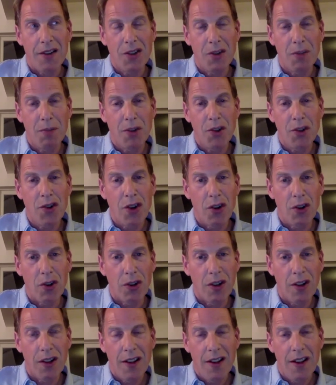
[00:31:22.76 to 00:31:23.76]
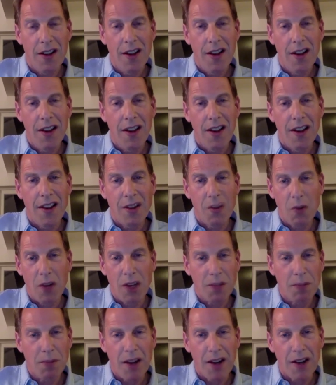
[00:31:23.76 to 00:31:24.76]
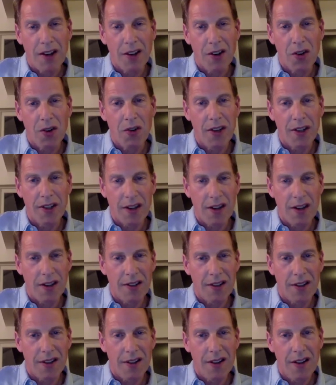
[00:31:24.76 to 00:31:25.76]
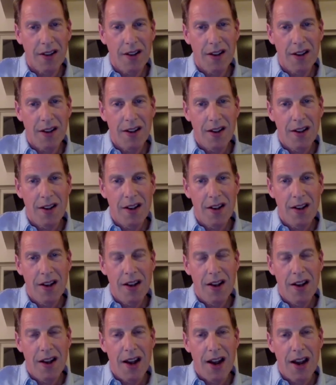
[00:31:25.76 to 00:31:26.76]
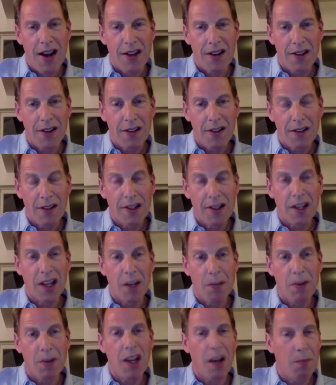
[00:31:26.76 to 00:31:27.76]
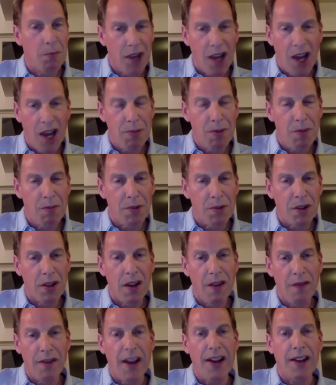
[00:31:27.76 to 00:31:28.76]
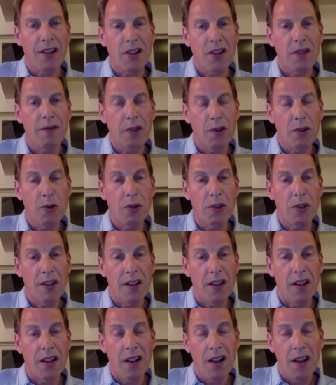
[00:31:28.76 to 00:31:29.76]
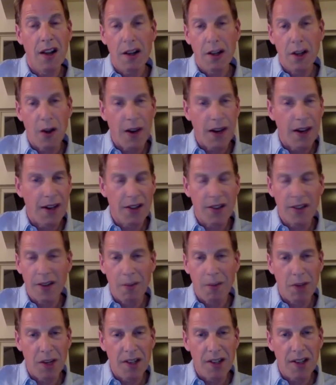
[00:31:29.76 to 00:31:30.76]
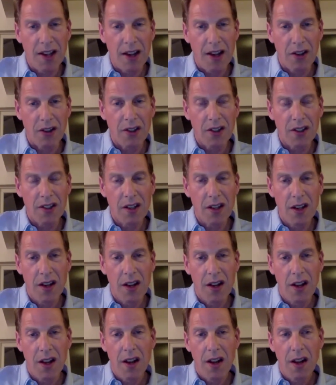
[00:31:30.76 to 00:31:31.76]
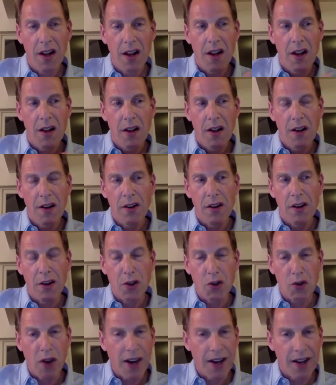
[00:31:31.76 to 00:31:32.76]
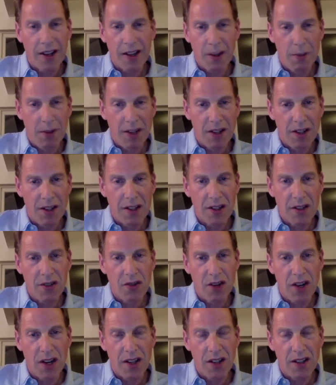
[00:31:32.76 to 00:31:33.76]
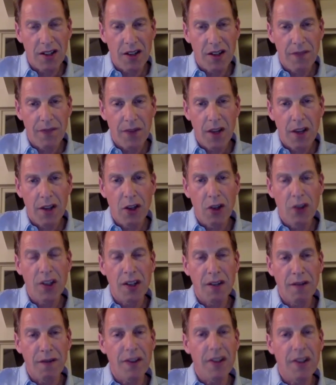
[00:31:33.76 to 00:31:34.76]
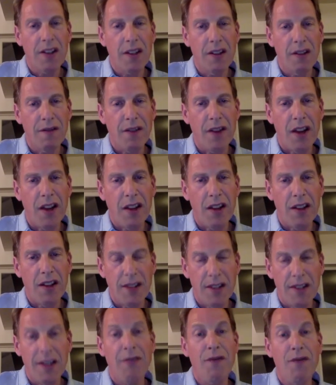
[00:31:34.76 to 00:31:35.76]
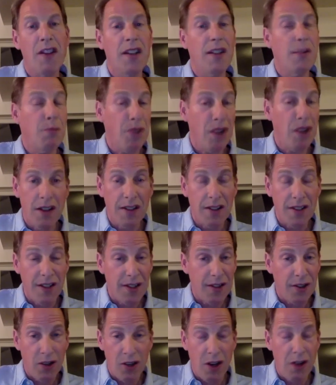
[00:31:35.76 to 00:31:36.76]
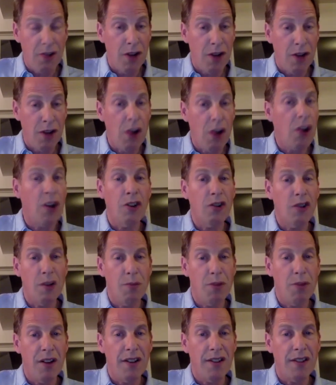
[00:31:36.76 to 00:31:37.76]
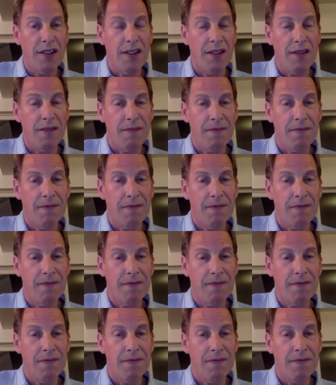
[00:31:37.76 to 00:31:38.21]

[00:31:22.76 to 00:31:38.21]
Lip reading: to patrol in the West Bank or in Gaza, and suddenly become capable of acts of cruelty, going into somebody's house, you know, dragging them into the street, using physical violence, as if this person is no longer a person.